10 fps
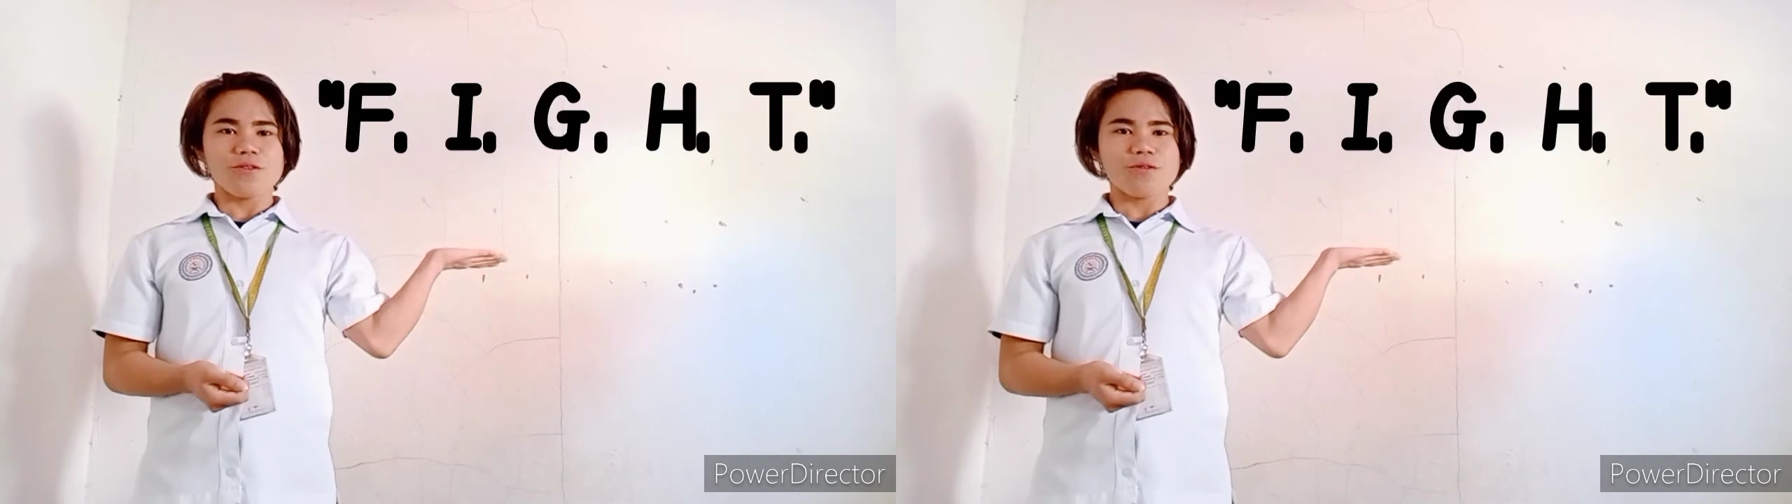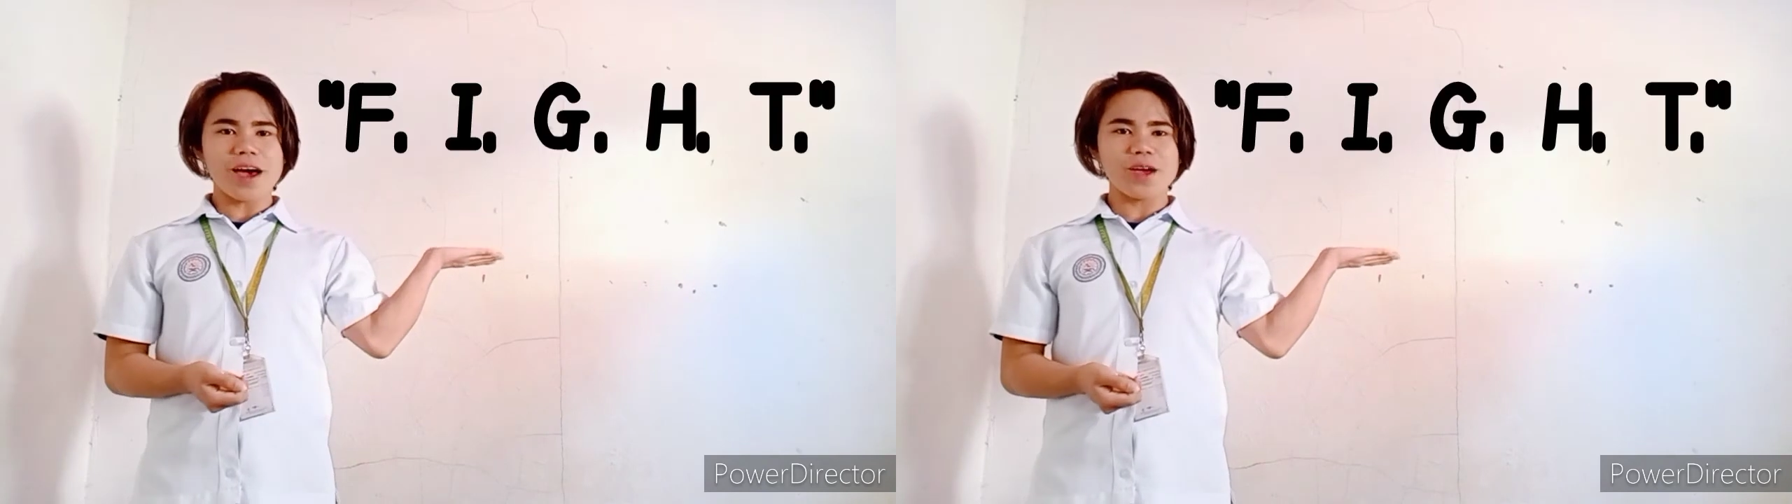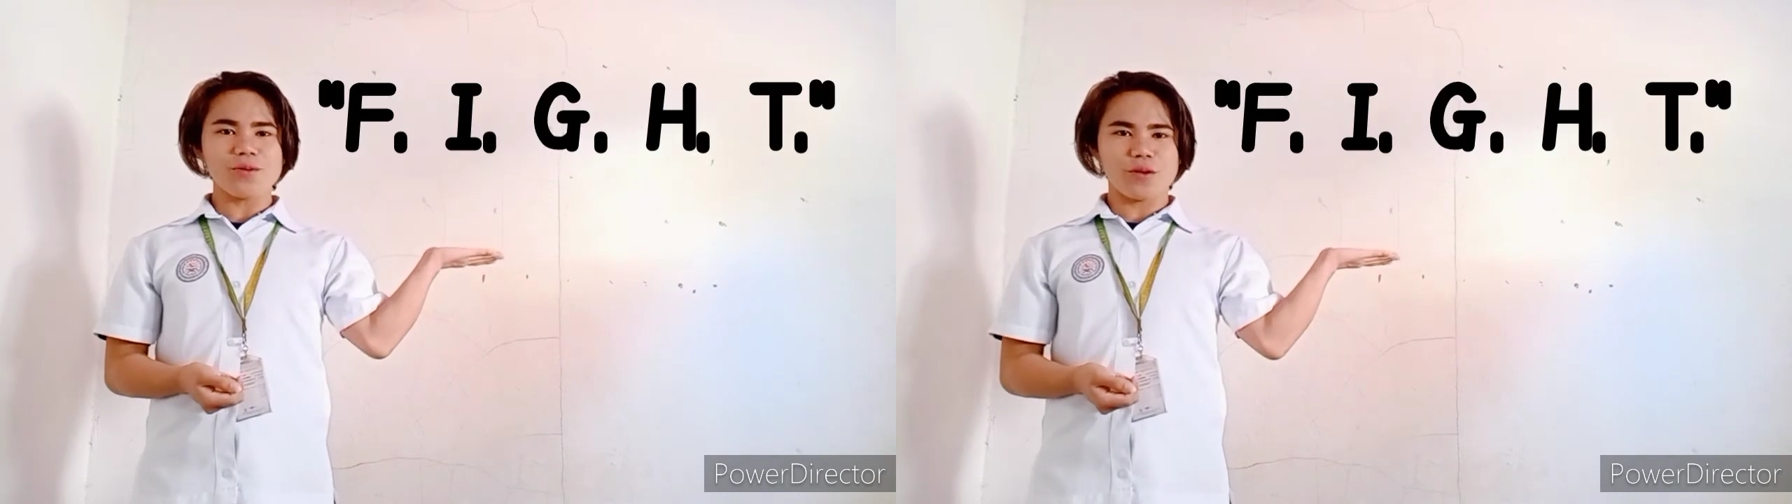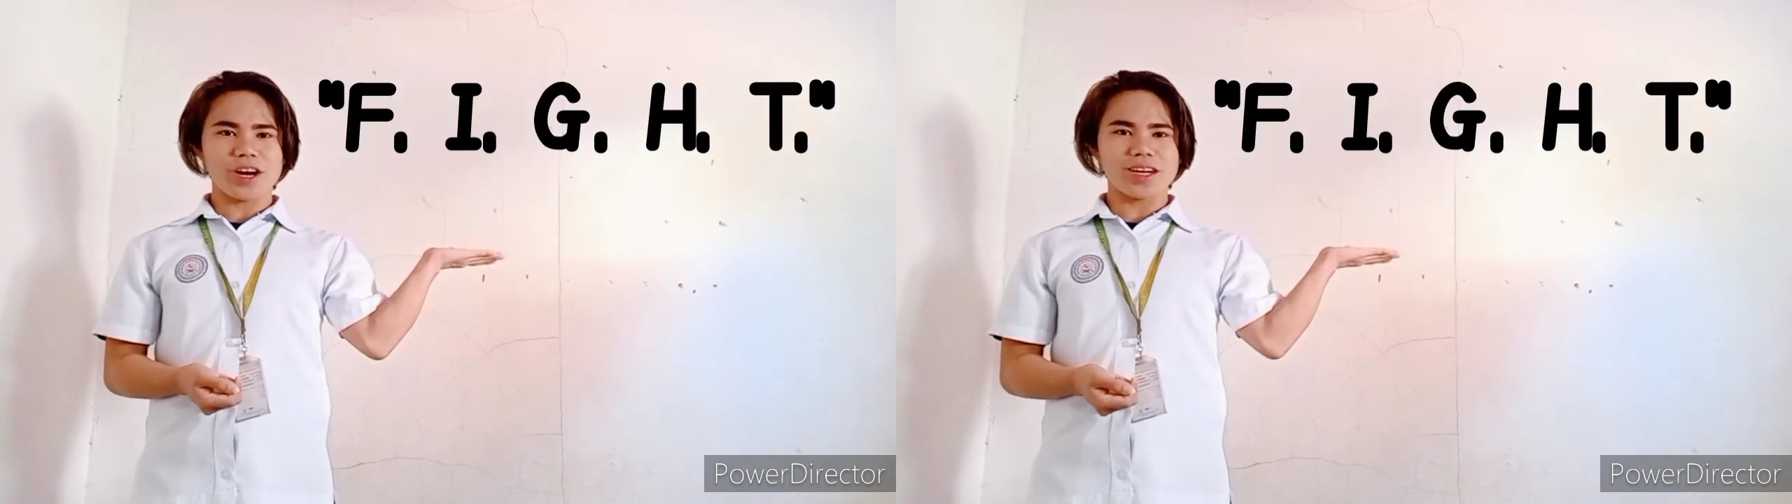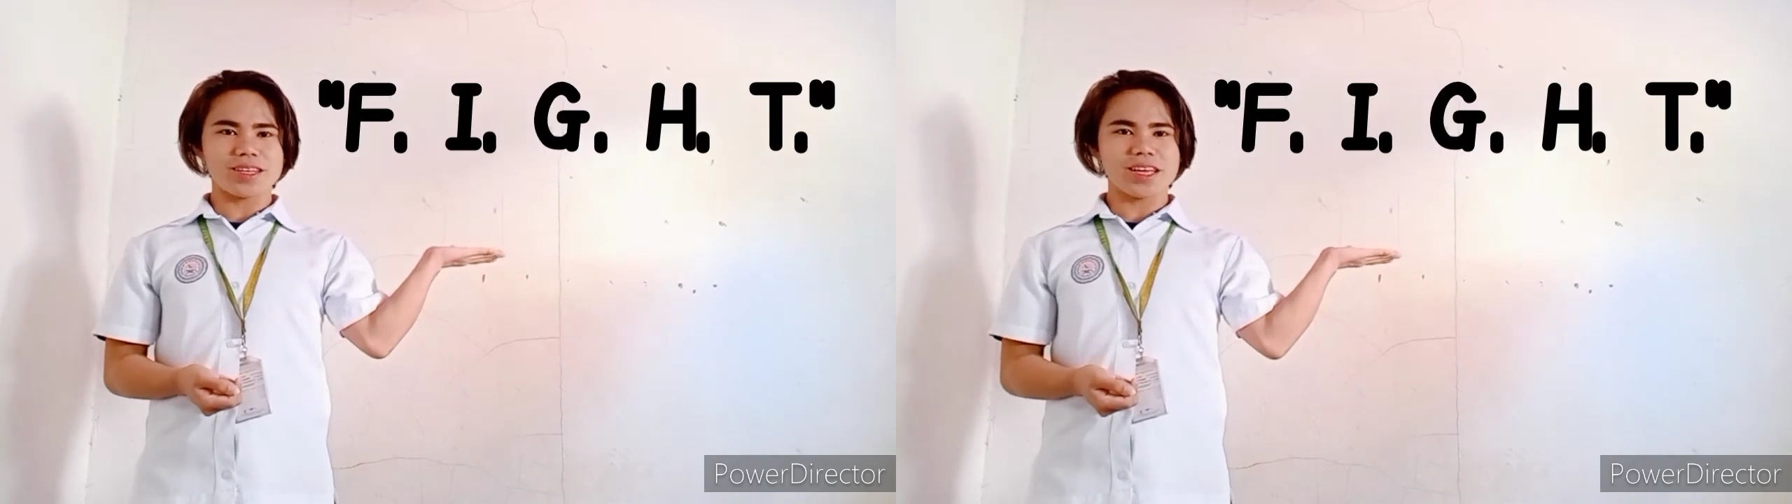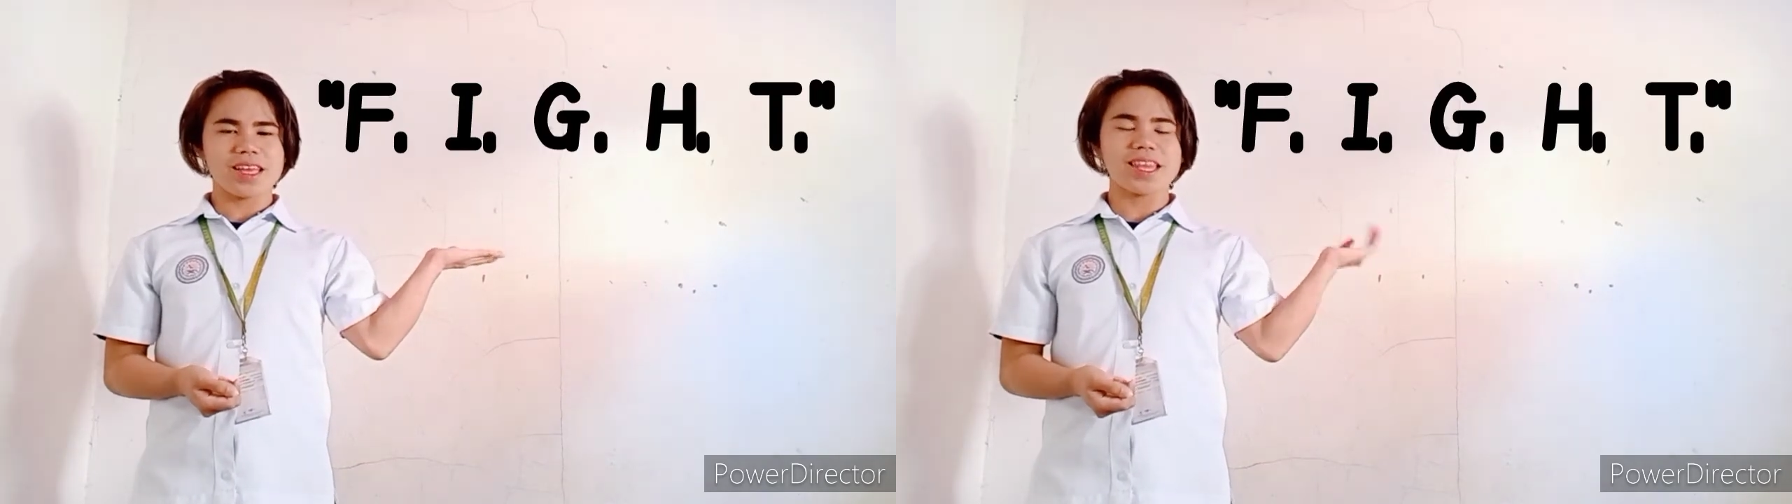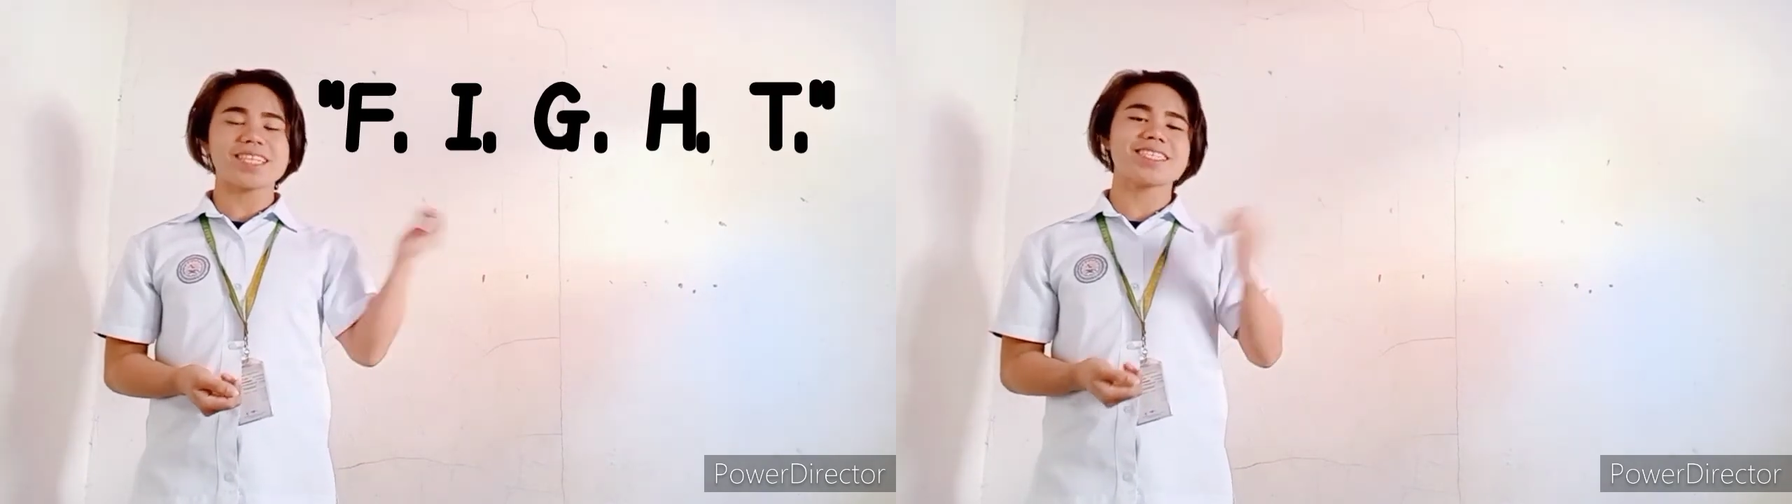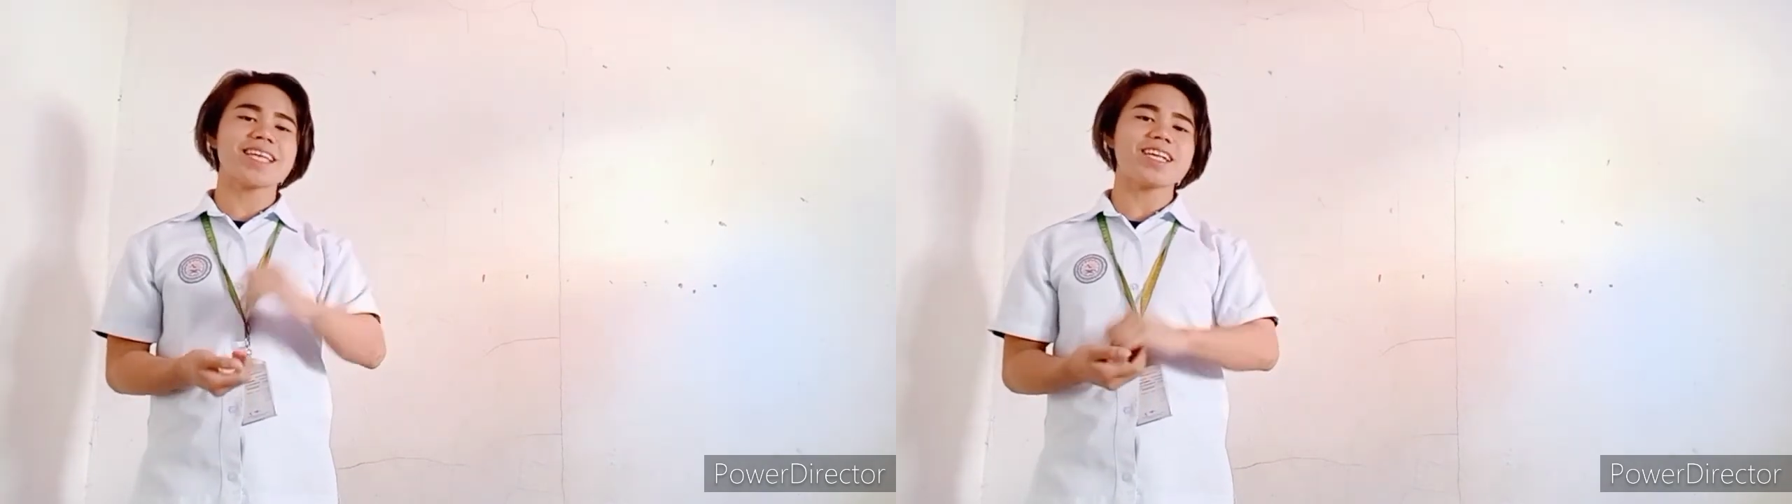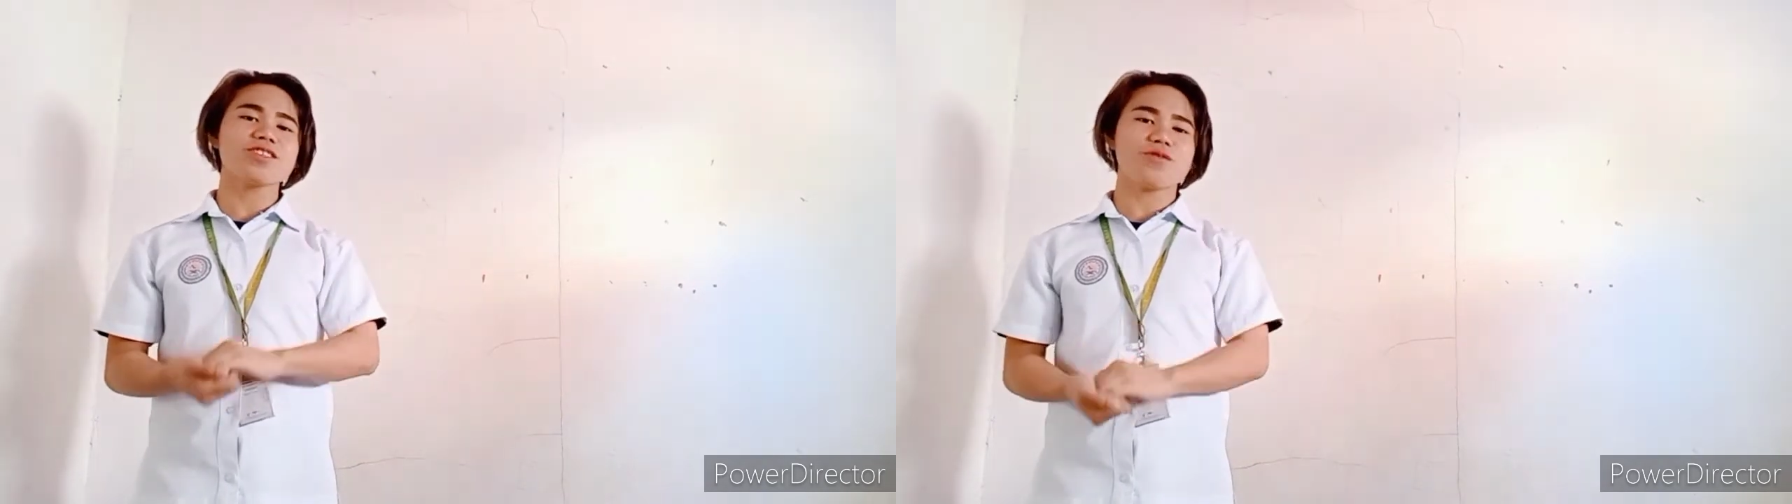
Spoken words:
five word that stands